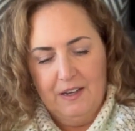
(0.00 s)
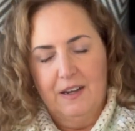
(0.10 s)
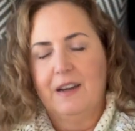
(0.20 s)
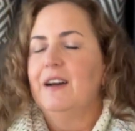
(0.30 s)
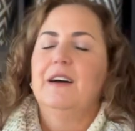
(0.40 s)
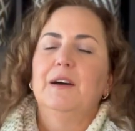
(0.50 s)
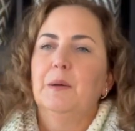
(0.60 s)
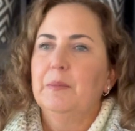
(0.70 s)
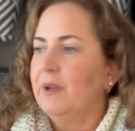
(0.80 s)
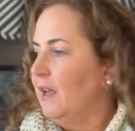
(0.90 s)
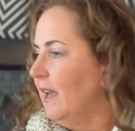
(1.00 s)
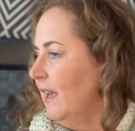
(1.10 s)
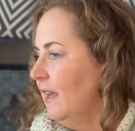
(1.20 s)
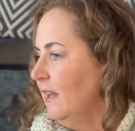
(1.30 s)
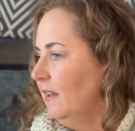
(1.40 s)

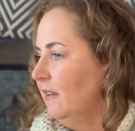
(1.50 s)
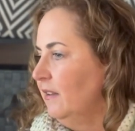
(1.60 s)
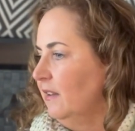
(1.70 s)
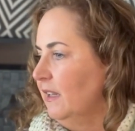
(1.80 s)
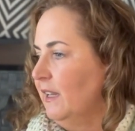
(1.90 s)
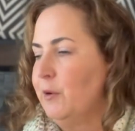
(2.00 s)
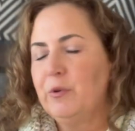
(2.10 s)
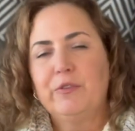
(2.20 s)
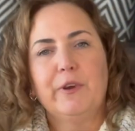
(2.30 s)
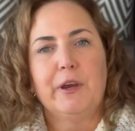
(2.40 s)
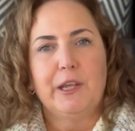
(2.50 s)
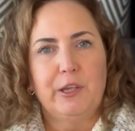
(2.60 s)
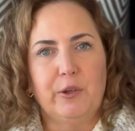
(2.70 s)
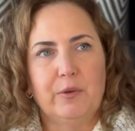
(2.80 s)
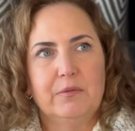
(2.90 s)
And it was very
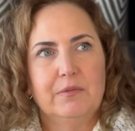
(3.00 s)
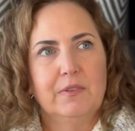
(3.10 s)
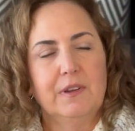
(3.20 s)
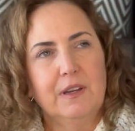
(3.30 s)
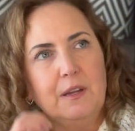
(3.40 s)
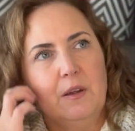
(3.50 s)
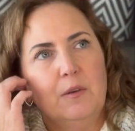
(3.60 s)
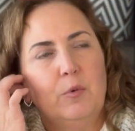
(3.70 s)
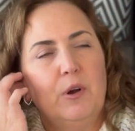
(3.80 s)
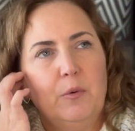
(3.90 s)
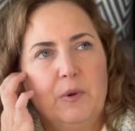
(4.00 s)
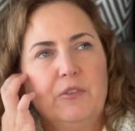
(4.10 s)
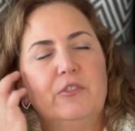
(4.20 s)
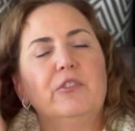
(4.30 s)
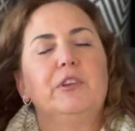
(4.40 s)
cute. Well, it
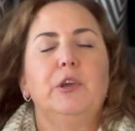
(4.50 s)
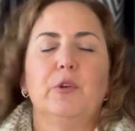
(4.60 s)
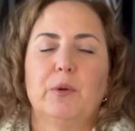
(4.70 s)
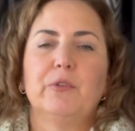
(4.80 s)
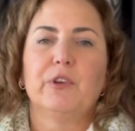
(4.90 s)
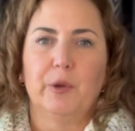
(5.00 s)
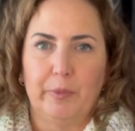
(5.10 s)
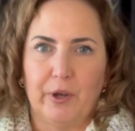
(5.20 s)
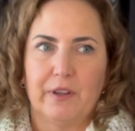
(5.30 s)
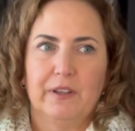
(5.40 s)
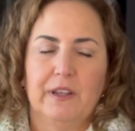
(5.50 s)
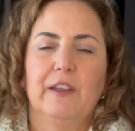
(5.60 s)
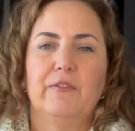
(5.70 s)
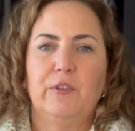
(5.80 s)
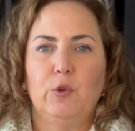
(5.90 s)
wasn't just cute, it was a good book.
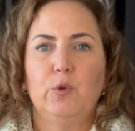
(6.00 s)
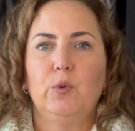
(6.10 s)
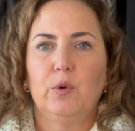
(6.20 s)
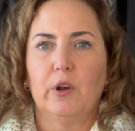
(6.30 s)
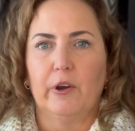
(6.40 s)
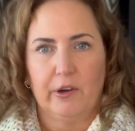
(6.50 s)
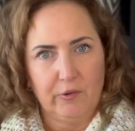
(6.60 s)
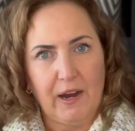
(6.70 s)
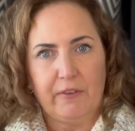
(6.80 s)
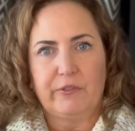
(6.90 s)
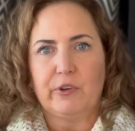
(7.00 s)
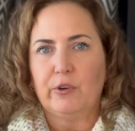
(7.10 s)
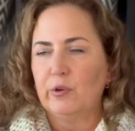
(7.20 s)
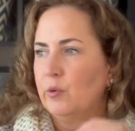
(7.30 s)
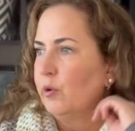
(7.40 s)
If you are a
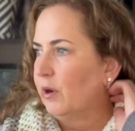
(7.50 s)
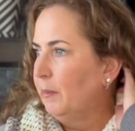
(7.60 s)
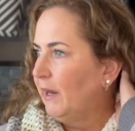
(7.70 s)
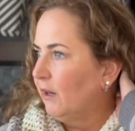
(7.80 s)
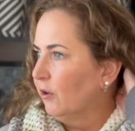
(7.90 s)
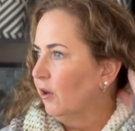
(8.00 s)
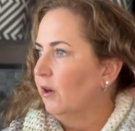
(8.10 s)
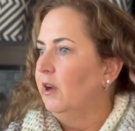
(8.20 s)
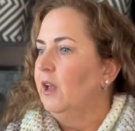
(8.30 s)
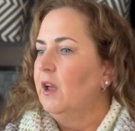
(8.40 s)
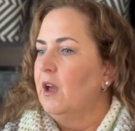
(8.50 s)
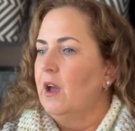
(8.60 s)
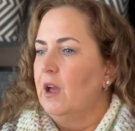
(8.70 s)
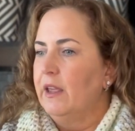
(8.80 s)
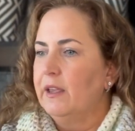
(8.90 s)
crafter or a maker,
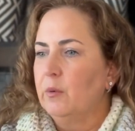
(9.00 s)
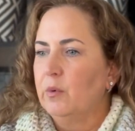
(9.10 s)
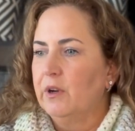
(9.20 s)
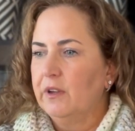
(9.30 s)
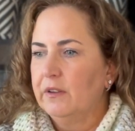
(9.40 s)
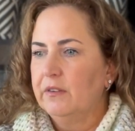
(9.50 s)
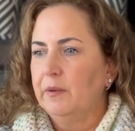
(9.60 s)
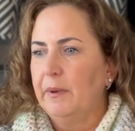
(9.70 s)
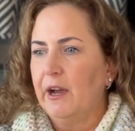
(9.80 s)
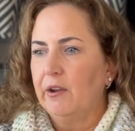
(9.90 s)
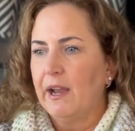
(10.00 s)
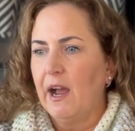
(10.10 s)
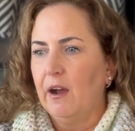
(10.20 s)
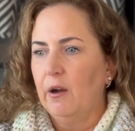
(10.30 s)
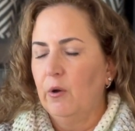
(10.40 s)
it was about
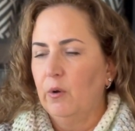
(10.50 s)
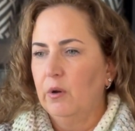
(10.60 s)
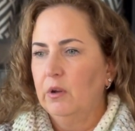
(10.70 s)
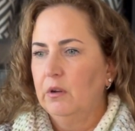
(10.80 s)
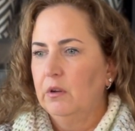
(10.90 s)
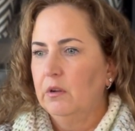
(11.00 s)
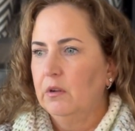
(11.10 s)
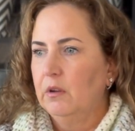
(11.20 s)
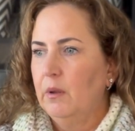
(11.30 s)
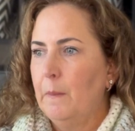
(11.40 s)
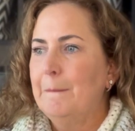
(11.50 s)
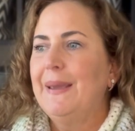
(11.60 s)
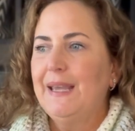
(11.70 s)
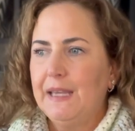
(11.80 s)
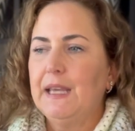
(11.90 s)
how
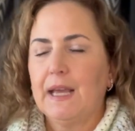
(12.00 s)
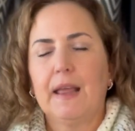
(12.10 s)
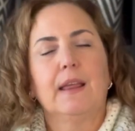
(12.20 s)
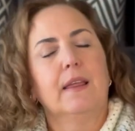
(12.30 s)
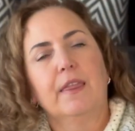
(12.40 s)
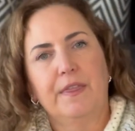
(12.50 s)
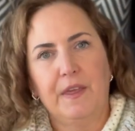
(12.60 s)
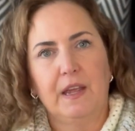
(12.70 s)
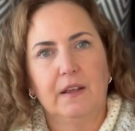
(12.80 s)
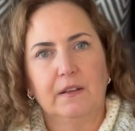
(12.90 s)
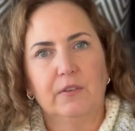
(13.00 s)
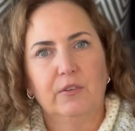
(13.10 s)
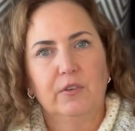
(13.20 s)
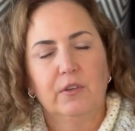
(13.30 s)
making things